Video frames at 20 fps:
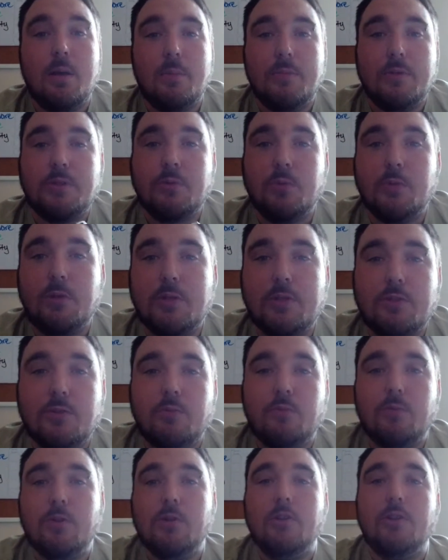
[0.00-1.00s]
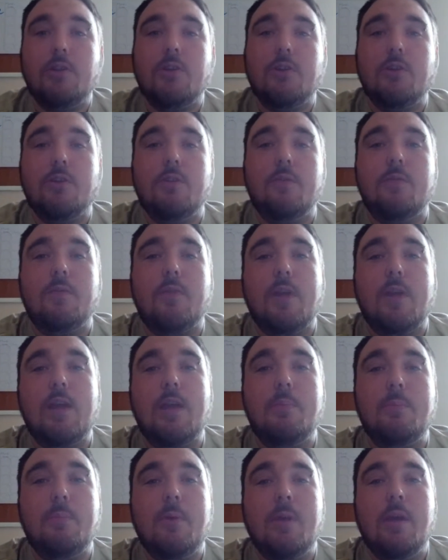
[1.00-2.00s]
This one is a really good
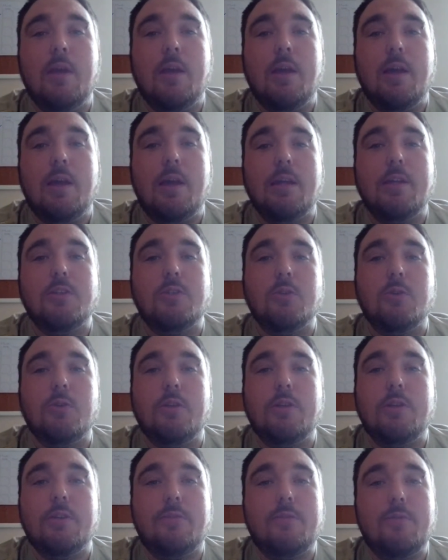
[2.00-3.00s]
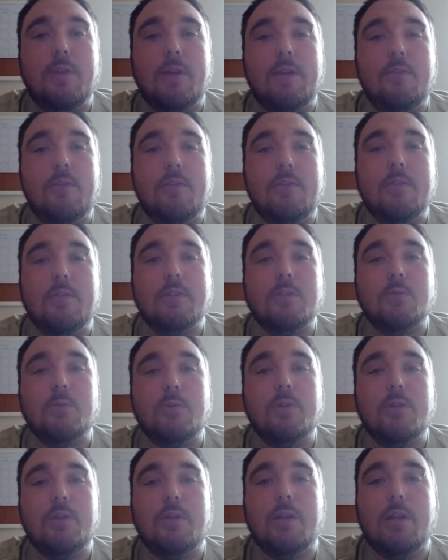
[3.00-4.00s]
vape. I enjoyed the flavor of this
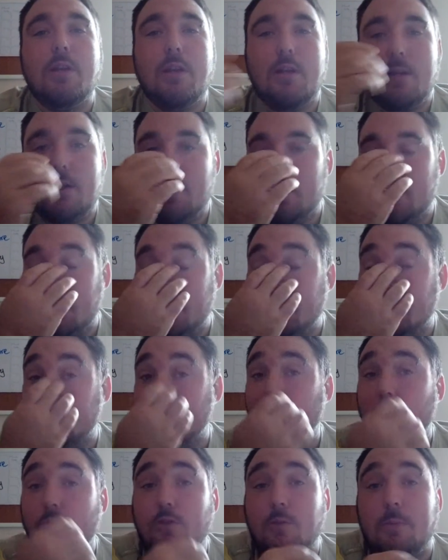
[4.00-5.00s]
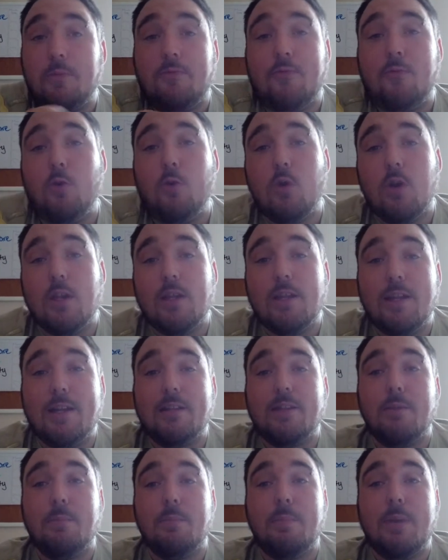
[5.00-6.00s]
one. As I told you before, I
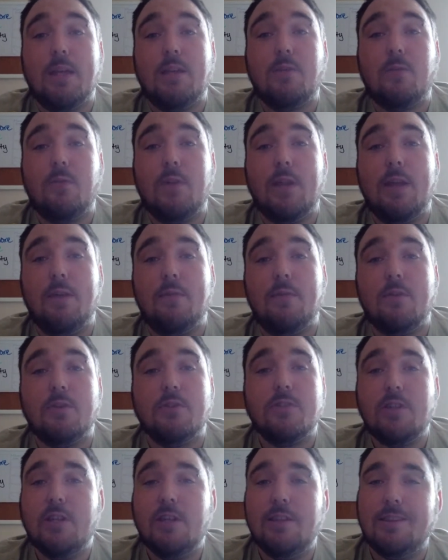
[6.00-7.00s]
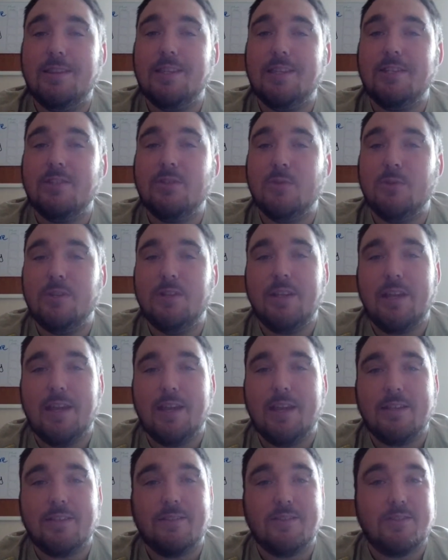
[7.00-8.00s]
like the base flavors. This one
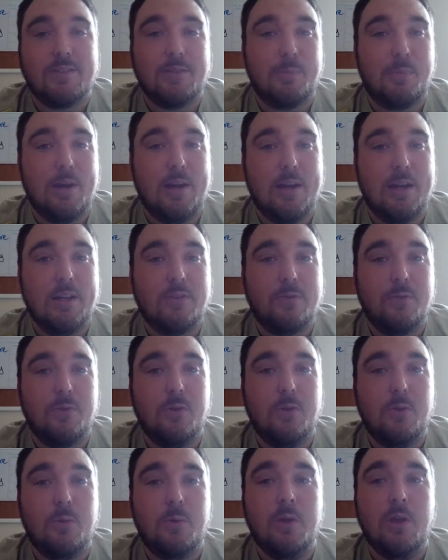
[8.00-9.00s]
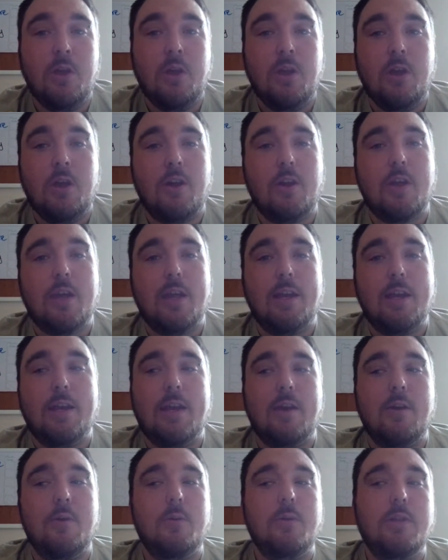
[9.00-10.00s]
has a surprise for you. Okay,
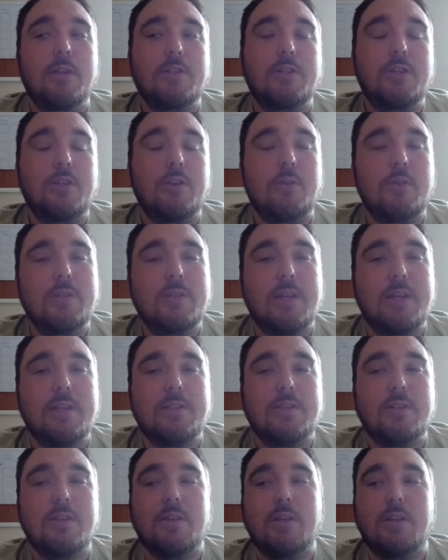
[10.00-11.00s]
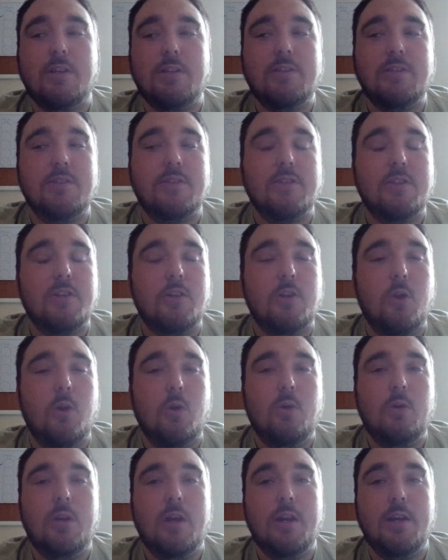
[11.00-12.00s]
now I want to let you know this is a
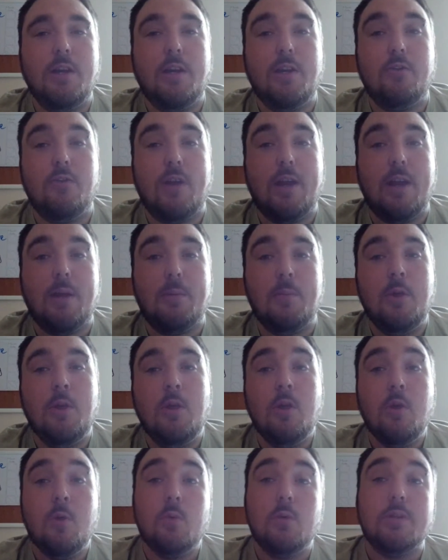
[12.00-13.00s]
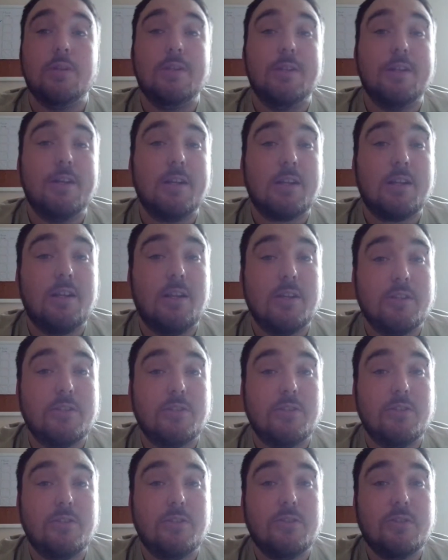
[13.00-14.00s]
golden honey gram with nut
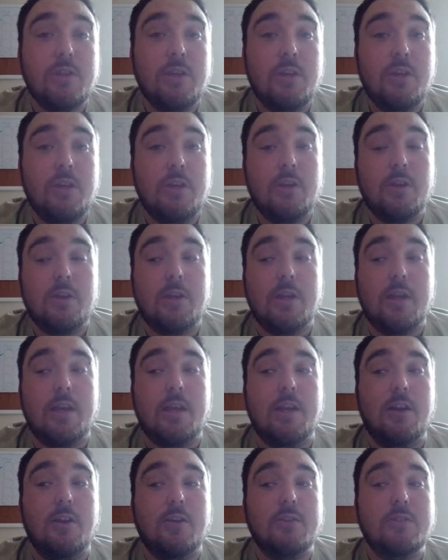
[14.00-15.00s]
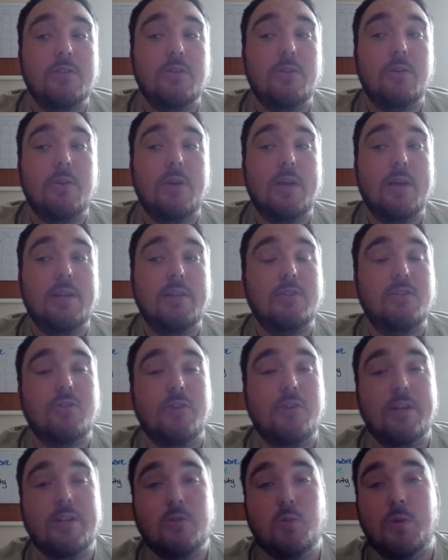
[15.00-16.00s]
clusters. Okay, it also has
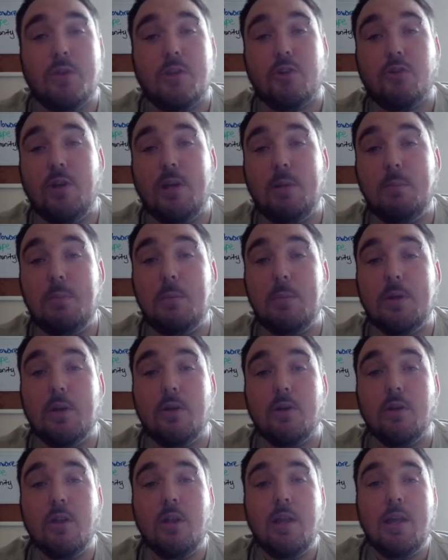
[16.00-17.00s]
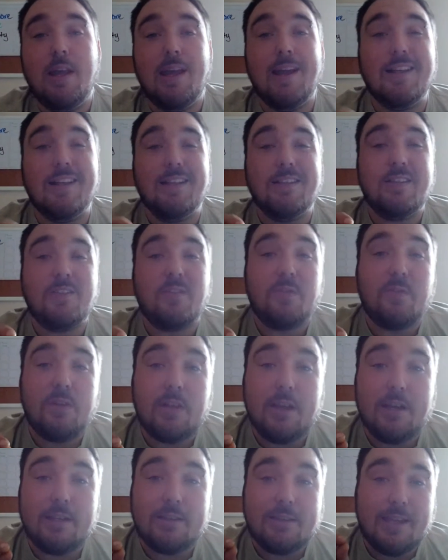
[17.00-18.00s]
drenched with creamy milk, and it's
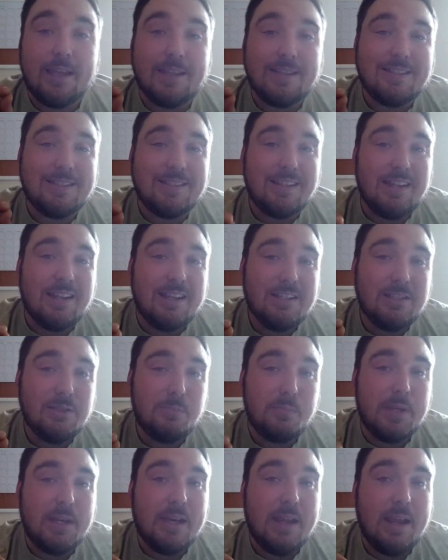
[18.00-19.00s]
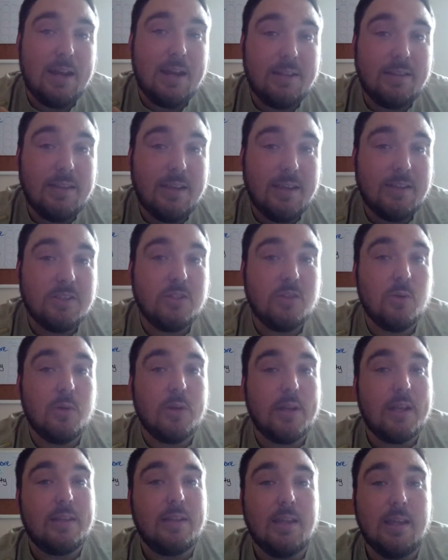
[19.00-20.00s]
got that sliced banana taste to
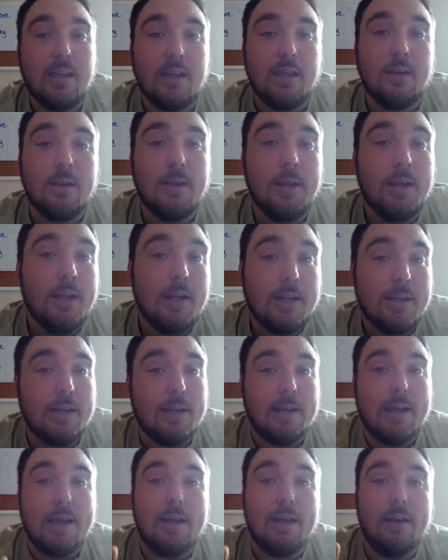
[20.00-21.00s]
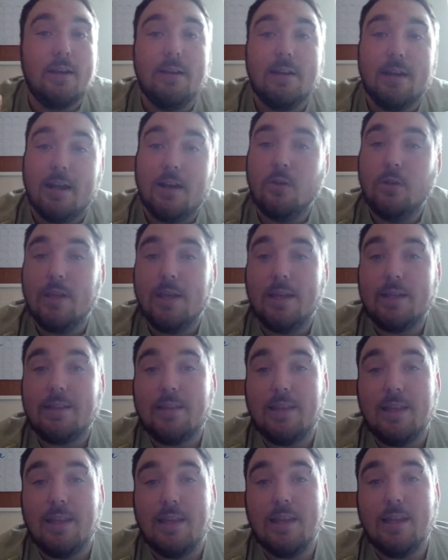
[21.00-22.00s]
it at the end. Not only at
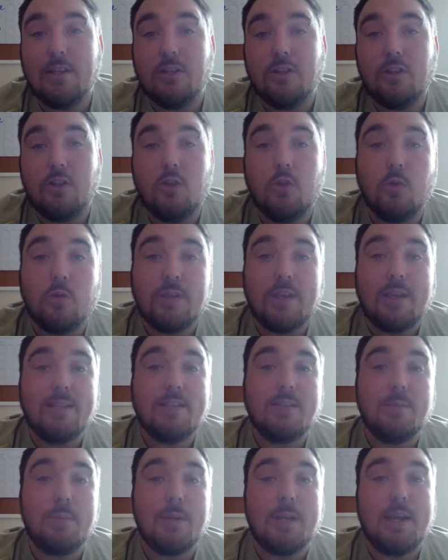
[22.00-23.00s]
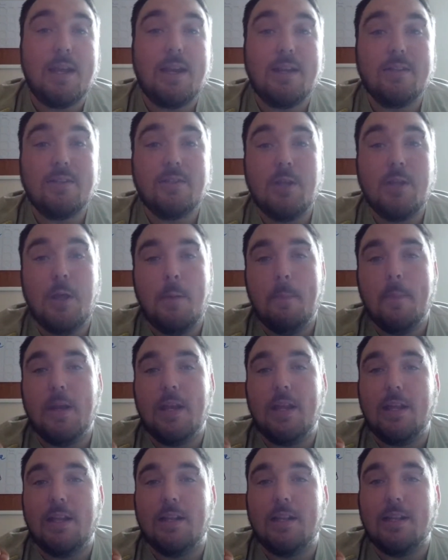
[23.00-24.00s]
the end do you taste the bananas, but
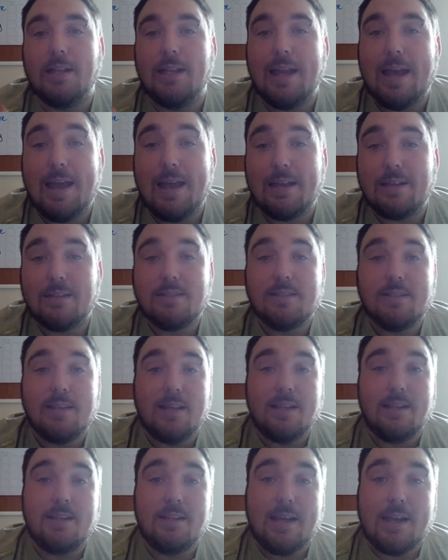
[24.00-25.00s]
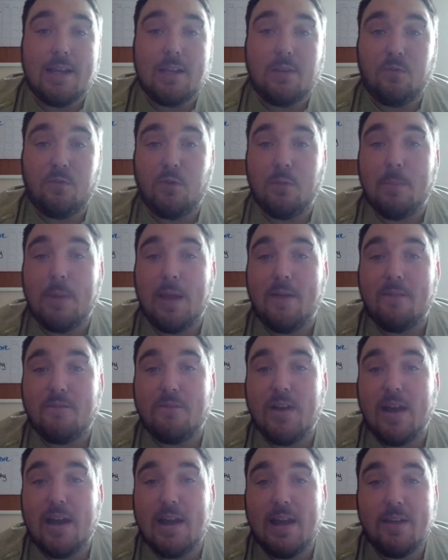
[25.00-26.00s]
it lasts. It lasts for about
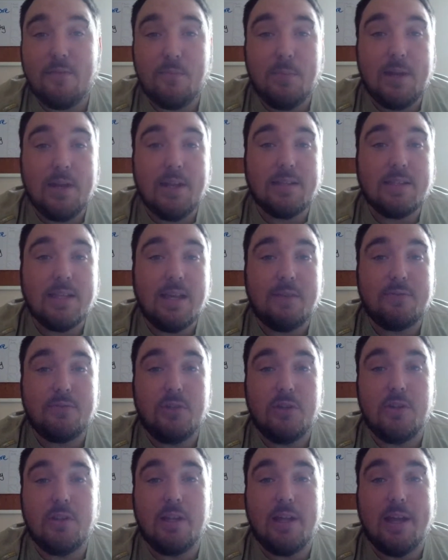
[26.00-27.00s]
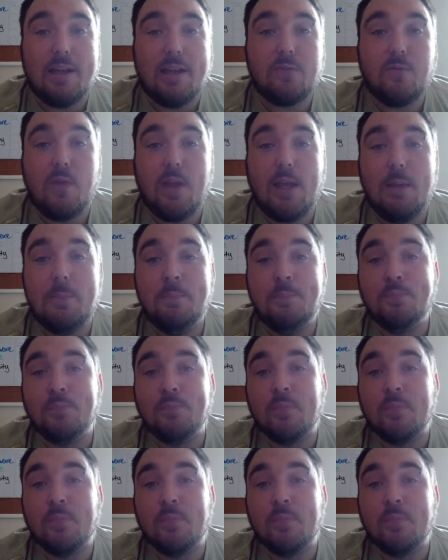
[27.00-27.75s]
5 minutes after the last vape.